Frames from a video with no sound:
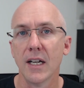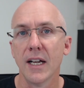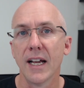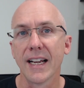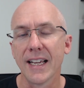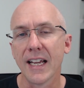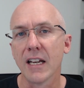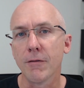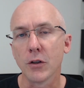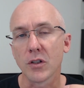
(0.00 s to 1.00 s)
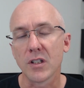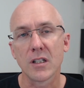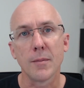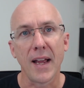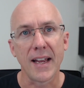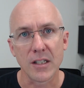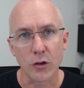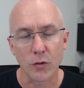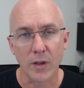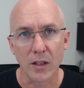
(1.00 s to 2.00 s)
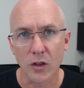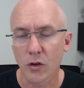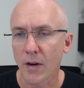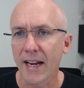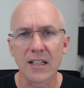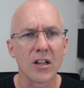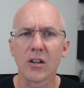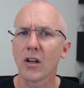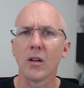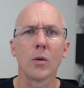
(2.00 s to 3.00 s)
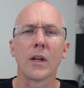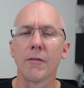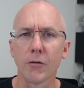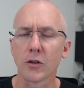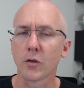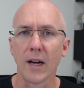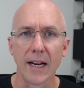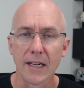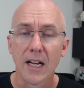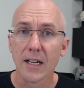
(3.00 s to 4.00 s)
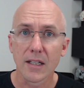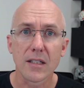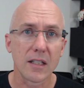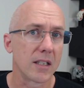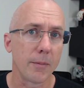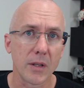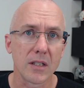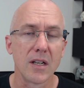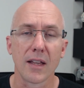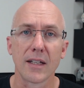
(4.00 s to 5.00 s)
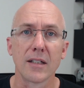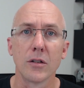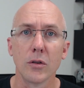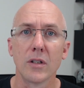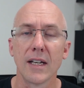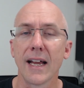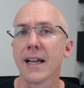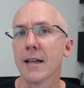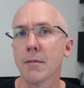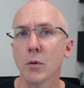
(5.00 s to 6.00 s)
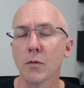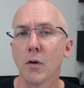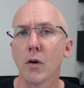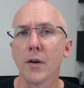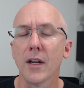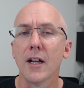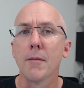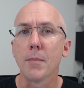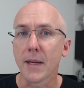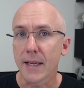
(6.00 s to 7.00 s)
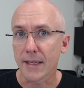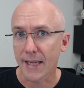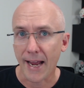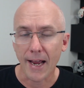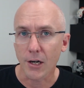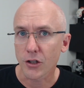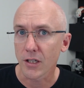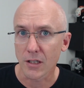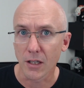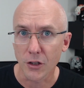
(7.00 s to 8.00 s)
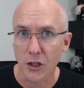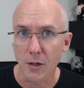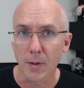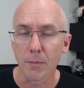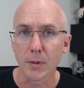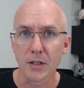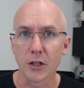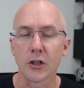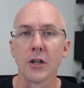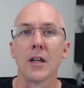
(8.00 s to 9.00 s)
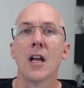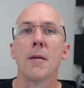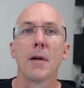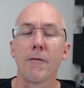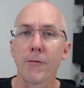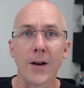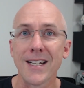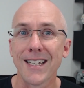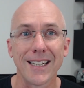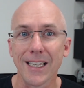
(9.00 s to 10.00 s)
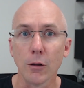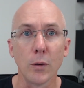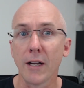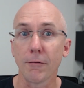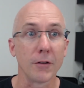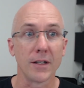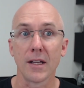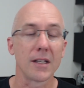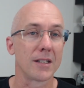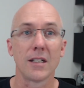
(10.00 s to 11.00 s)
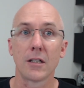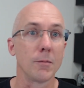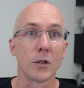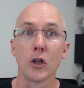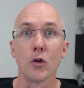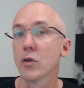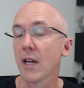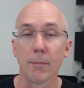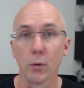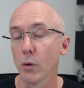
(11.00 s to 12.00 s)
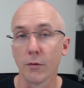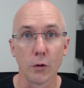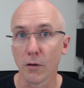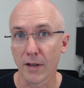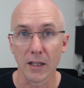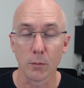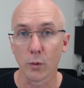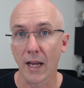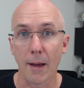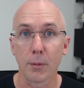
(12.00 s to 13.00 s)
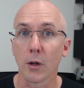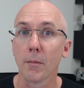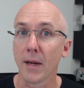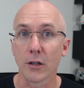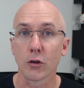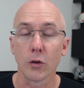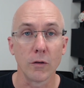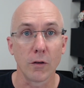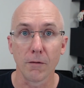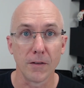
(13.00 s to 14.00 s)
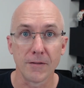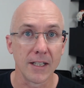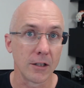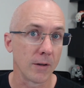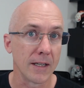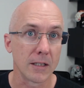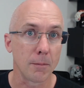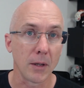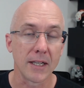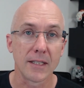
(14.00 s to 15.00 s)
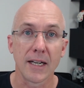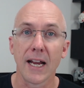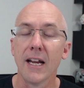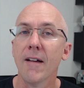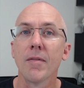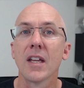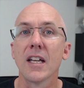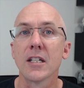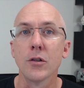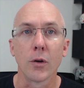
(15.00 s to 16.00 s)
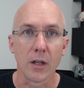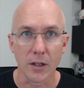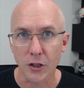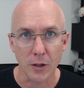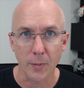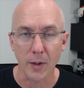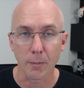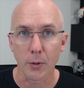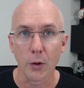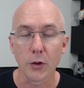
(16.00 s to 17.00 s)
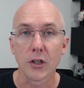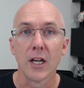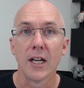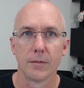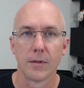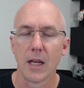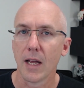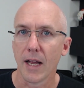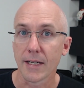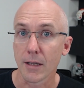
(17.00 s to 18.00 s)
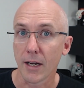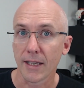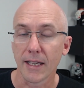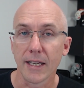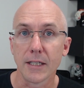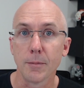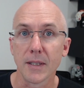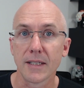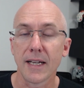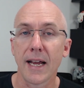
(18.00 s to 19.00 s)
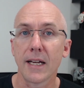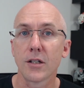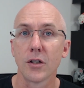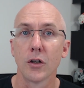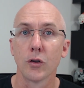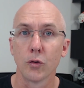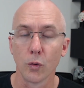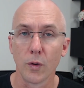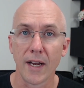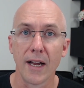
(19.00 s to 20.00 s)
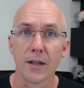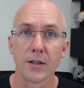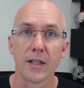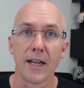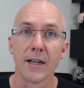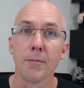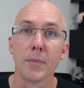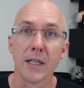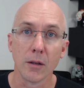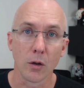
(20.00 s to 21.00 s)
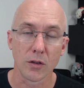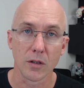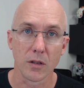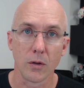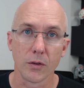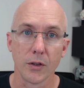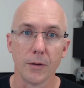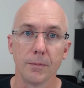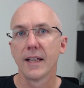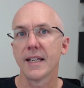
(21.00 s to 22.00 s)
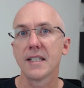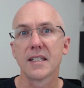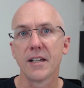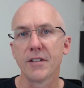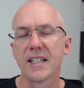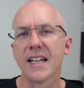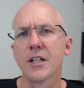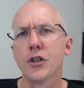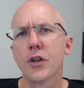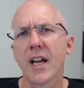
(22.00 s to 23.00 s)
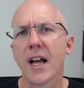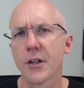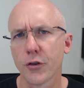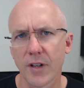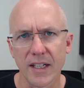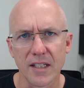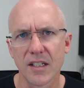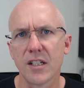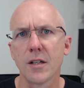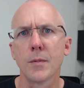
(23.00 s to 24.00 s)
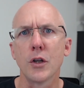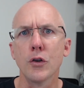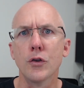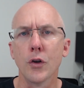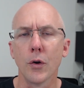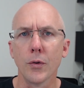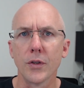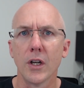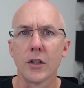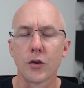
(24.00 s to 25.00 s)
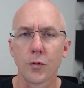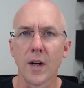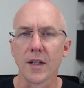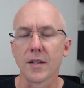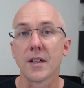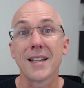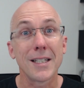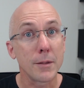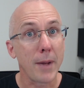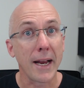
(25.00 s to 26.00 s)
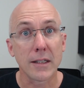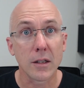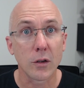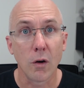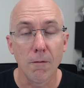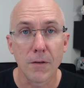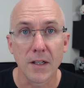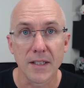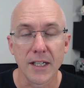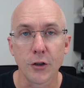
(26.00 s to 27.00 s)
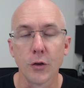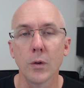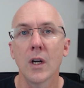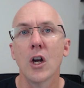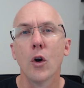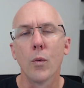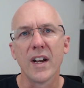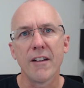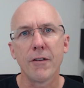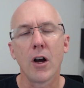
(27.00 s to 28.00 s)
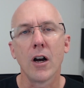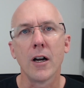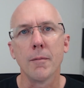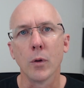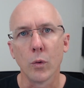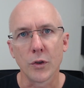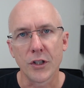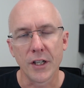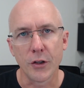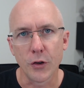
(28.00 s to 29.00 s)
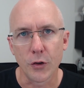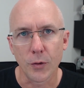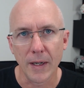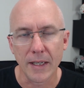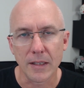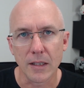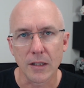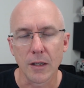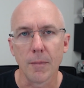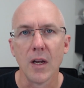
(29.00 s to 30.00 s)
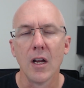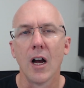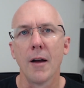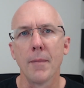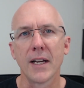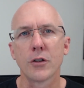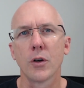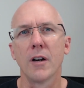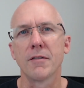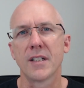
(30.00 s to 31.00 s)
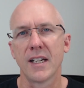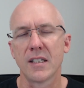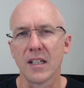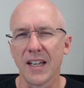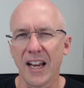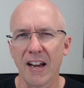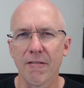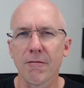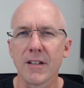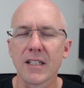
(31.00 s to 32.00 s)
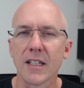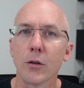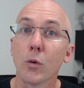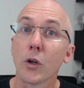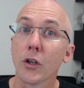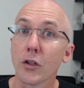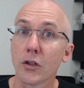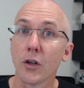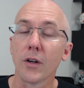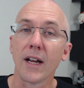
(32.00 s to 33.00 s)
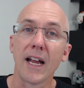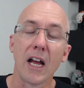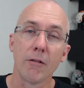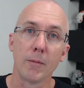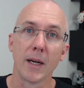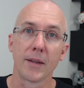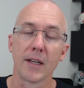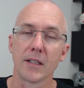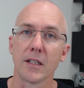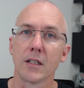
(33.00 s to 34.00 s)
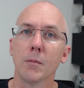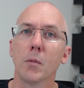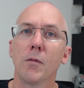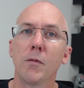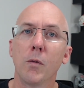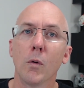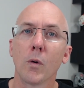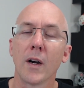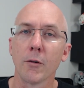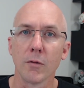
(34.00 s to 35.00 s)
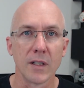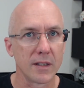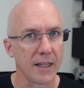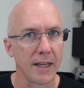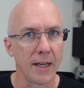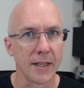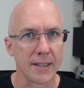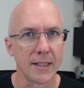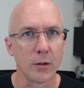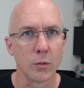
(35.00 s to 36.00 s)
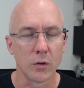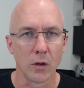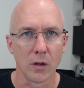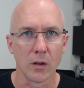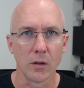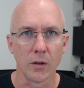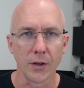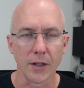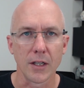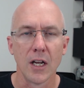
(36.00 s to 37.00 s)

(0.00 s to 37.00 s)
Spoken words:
Again, if your system hasn't triggered a trade, don't go looking for a trade. Just accept there's nothing to do today and move on. Being in cash is a legitimate position, but frantically looking for another system to use up all of your available capital and make sure you've got 15 trades to place today is not a legitimate approach. It's likely to lead to mistakes, drawdowns, and big losses long term. Lesson 17 is you can't trade a system that you don't trust. This is back to the confidence issue. Whenever I'm launching a new trading system, I make sure I've tested every single concern I have about that system before I risk a single dollar on it.